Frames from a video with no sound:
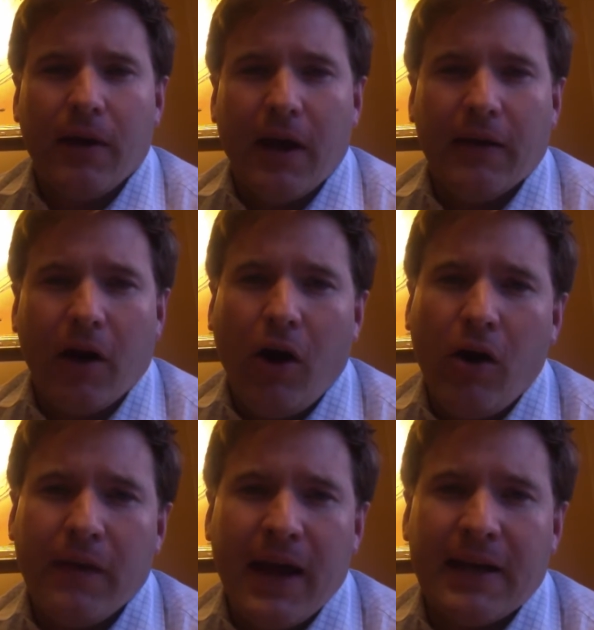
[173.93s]
And
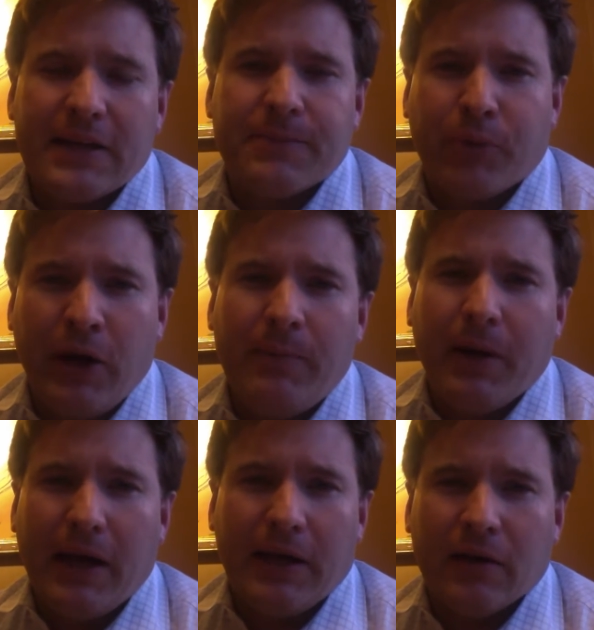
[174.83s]
all that is
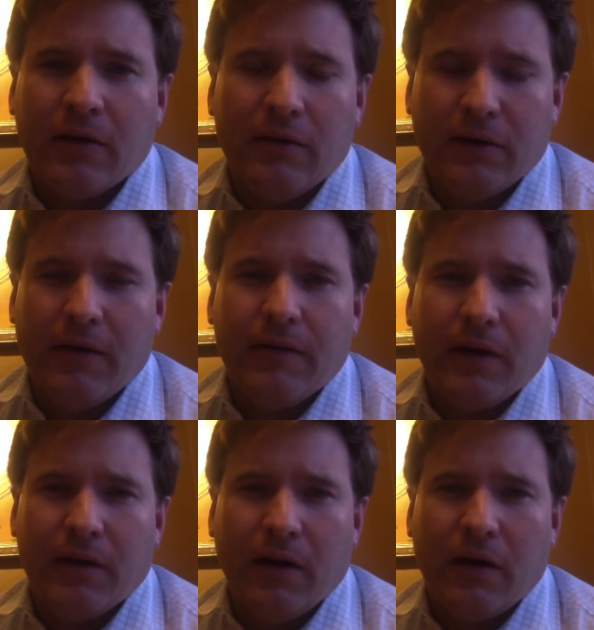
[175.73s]
pre-planning of
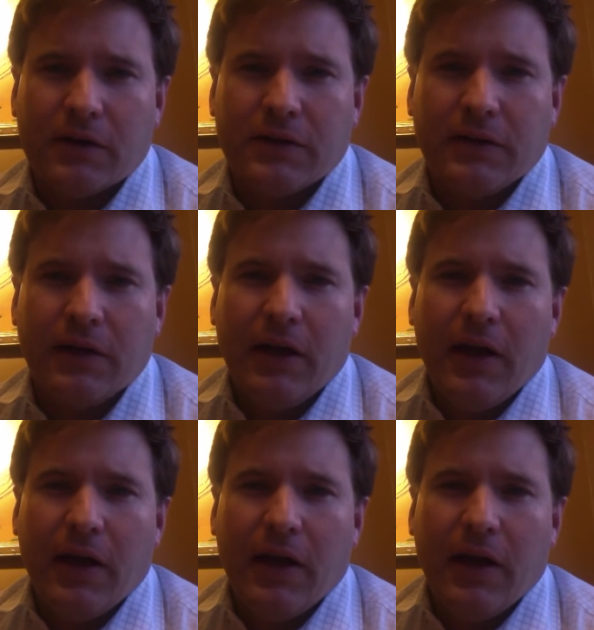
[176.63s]
the auction.